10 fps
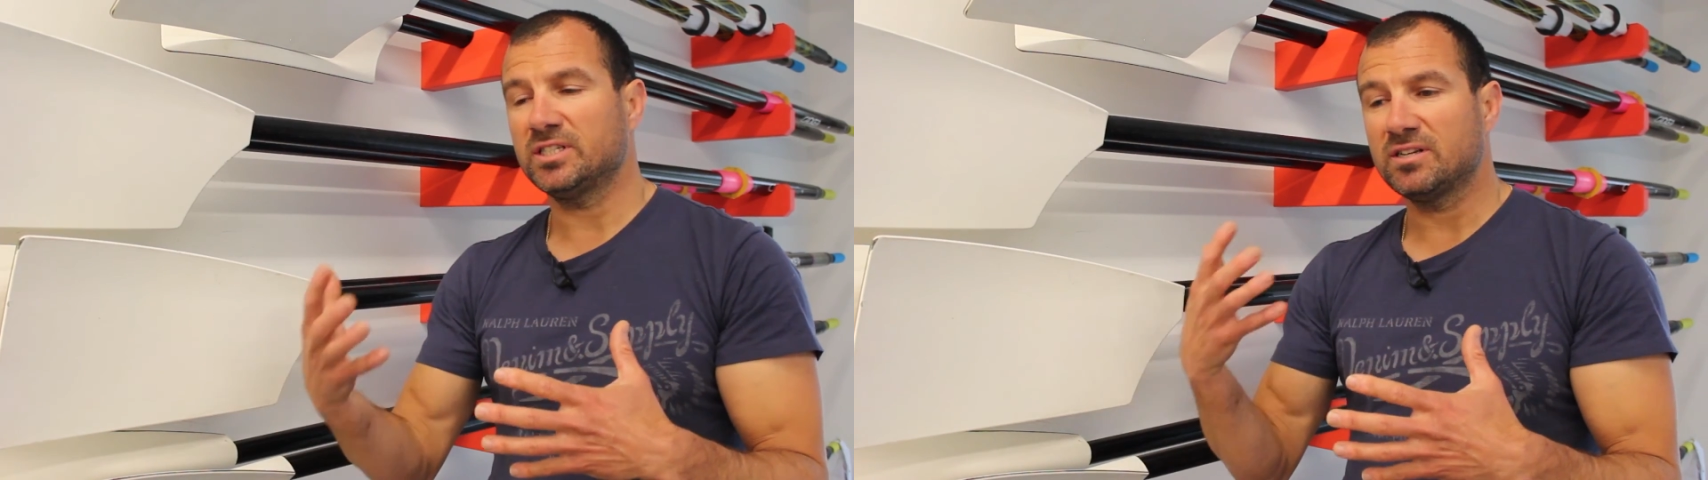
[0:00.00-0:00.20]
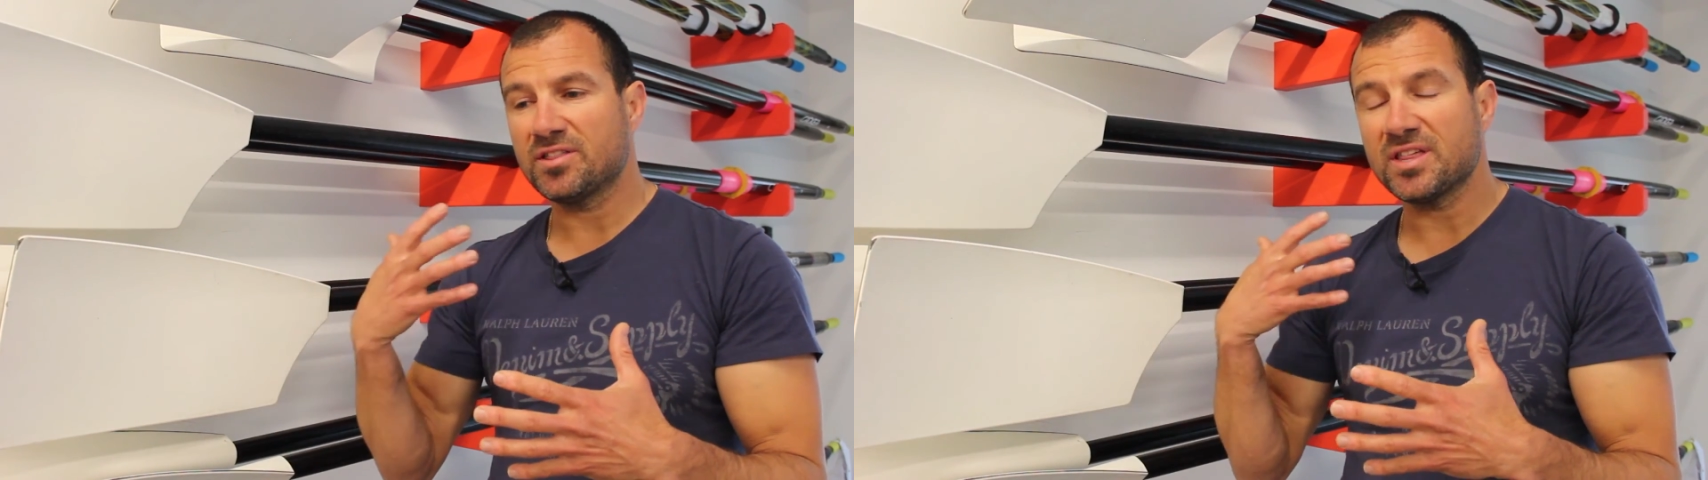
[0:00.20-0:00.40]

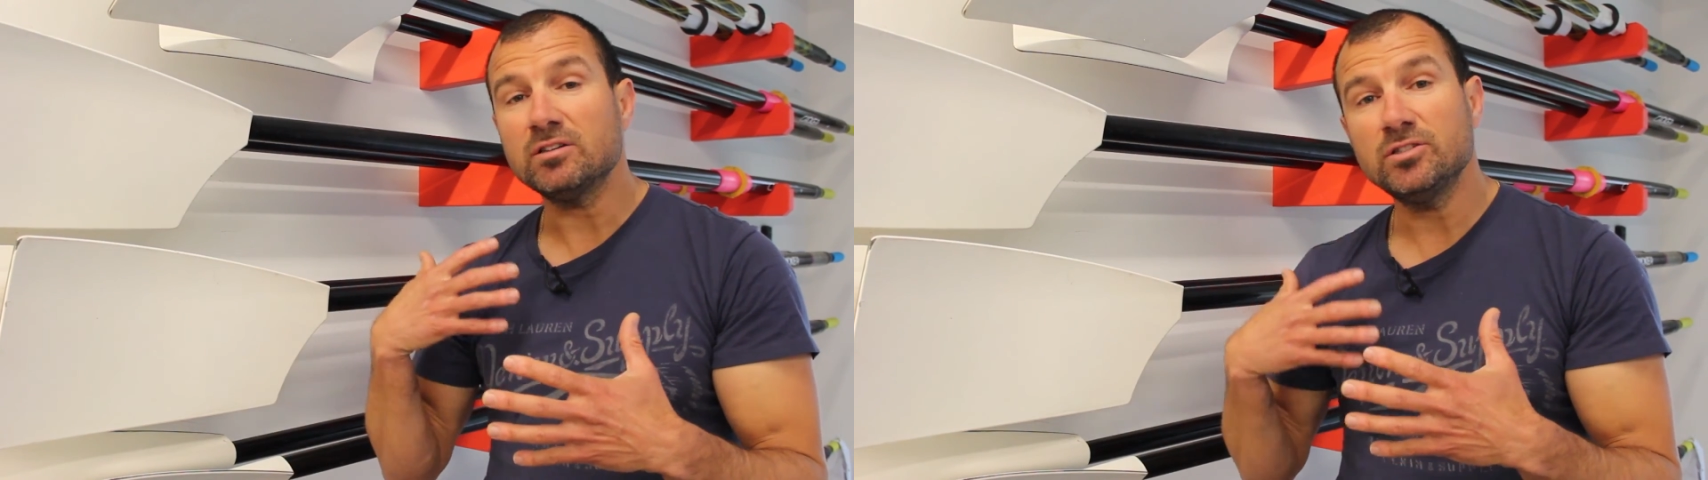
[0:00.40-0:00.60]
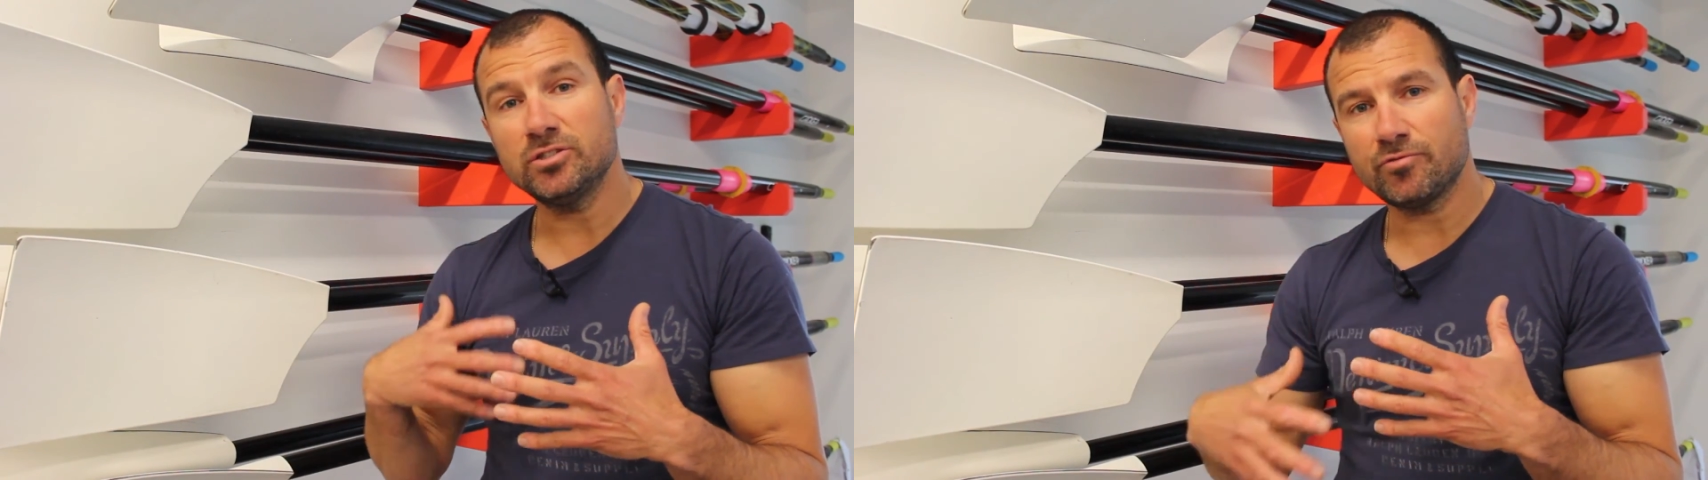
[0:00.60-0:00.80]
and
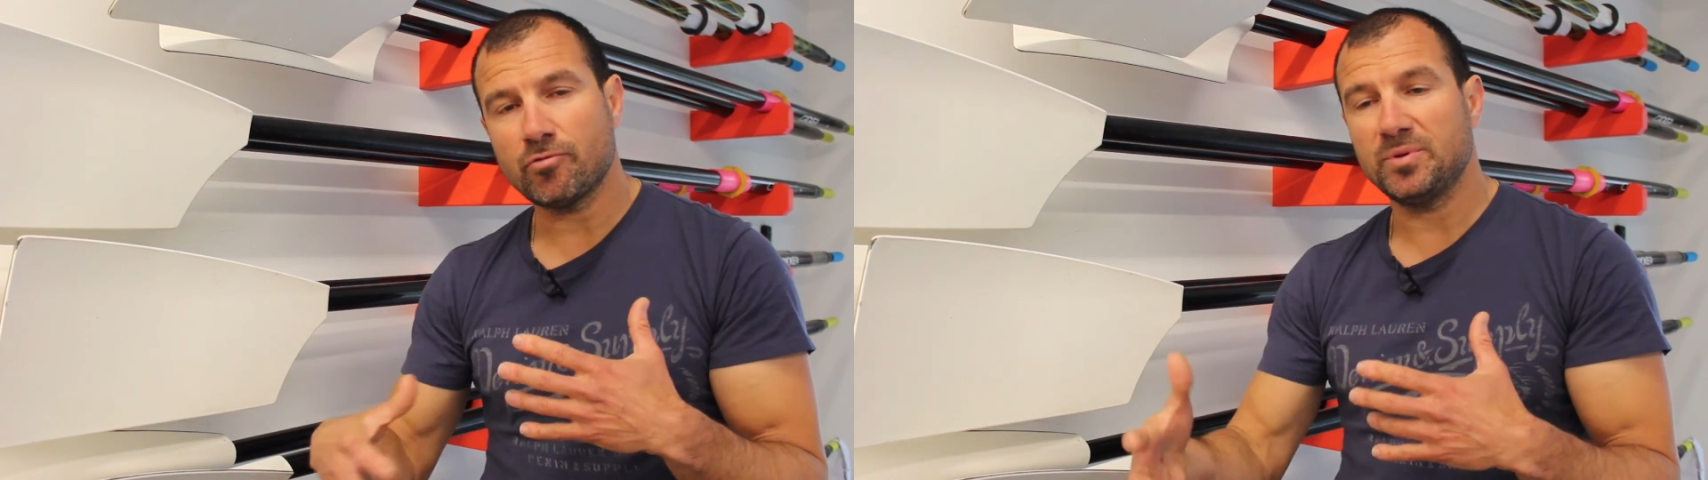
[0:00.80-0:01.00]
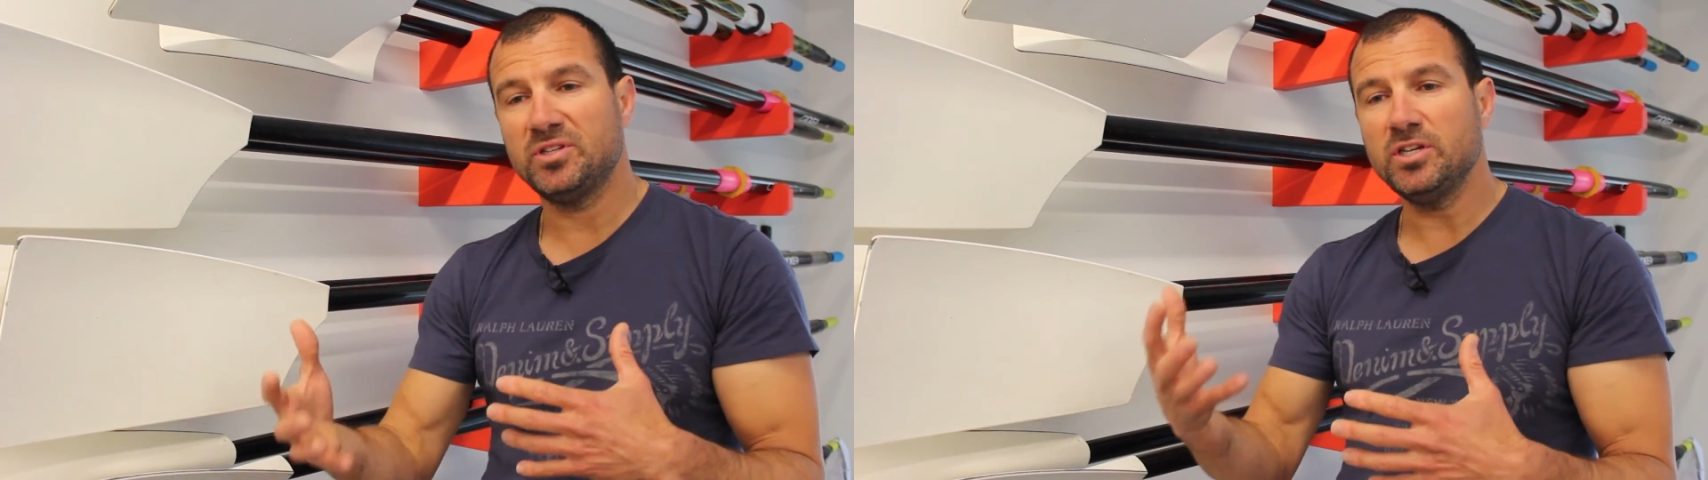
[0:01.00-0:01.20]
thousands of
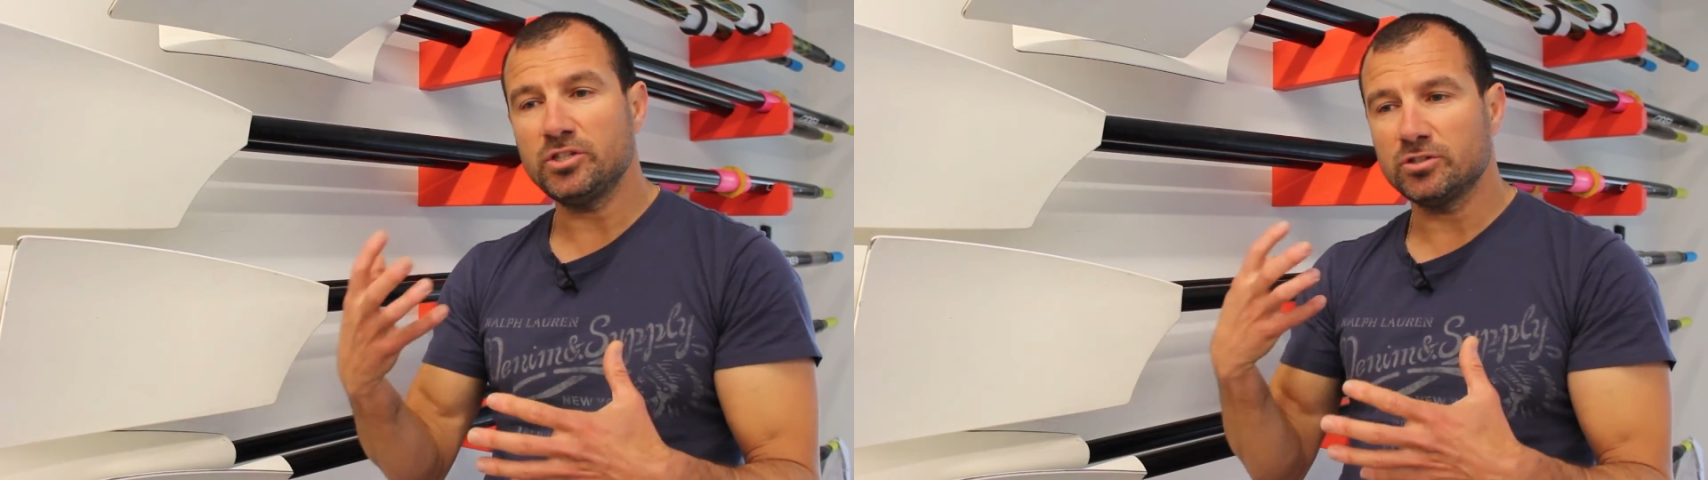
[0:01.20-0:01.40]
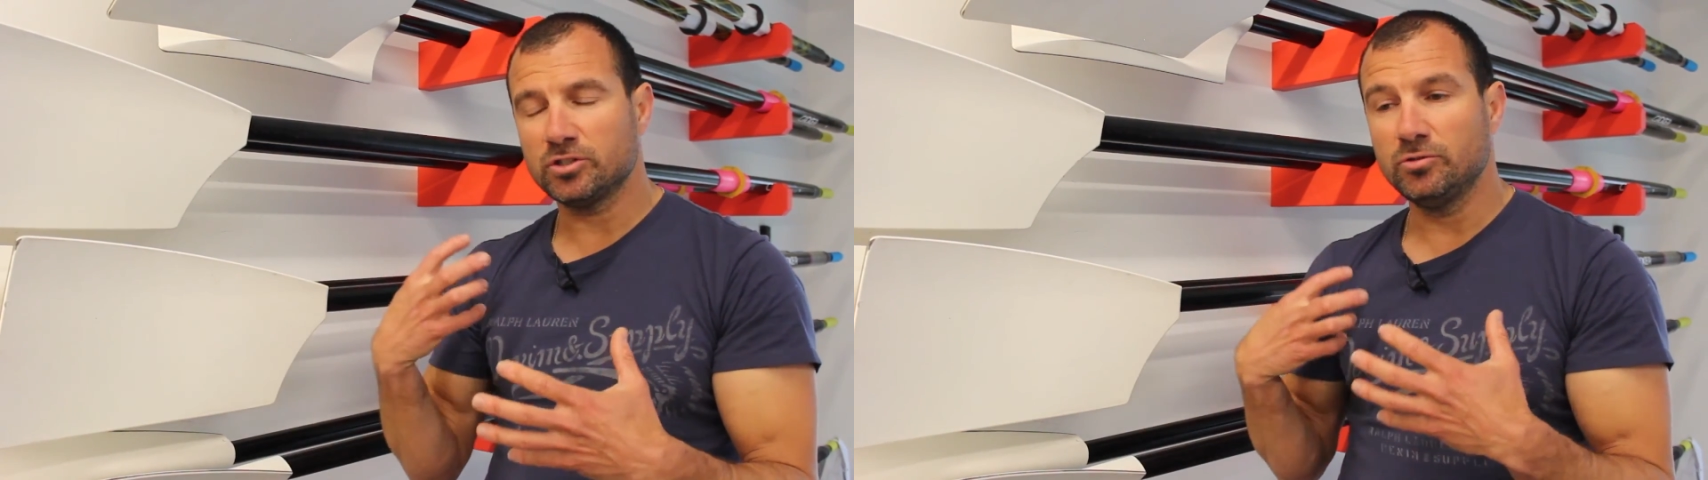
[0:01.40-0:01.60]

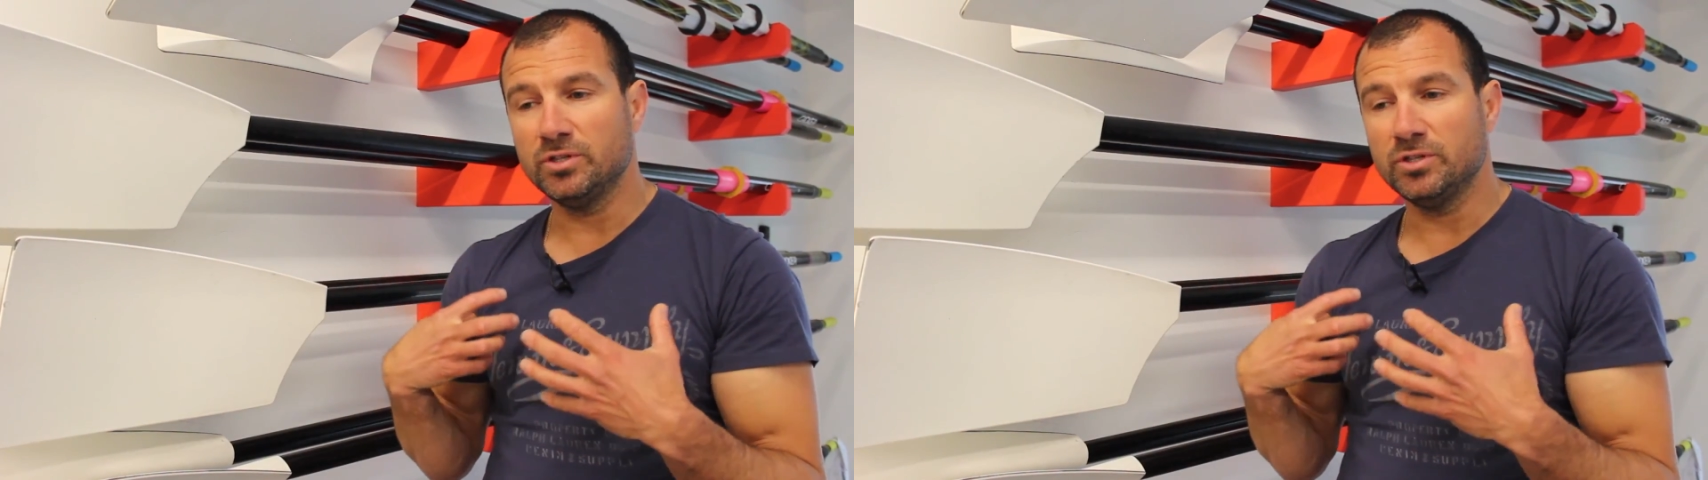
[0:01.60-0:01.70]
repetitions to